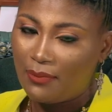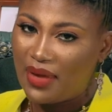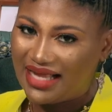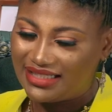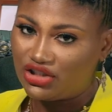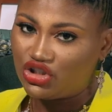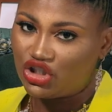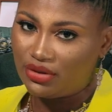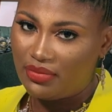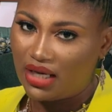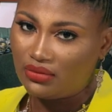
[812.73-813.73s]
Pay
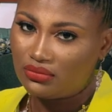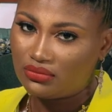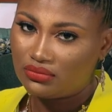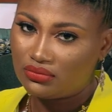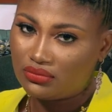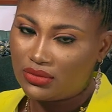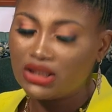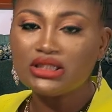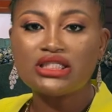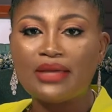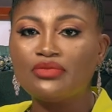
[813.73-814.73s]
attention, men. It's
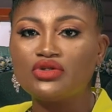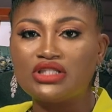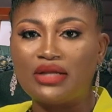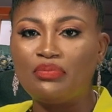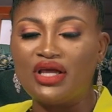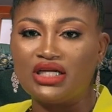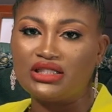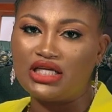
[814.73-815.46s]
time you start paying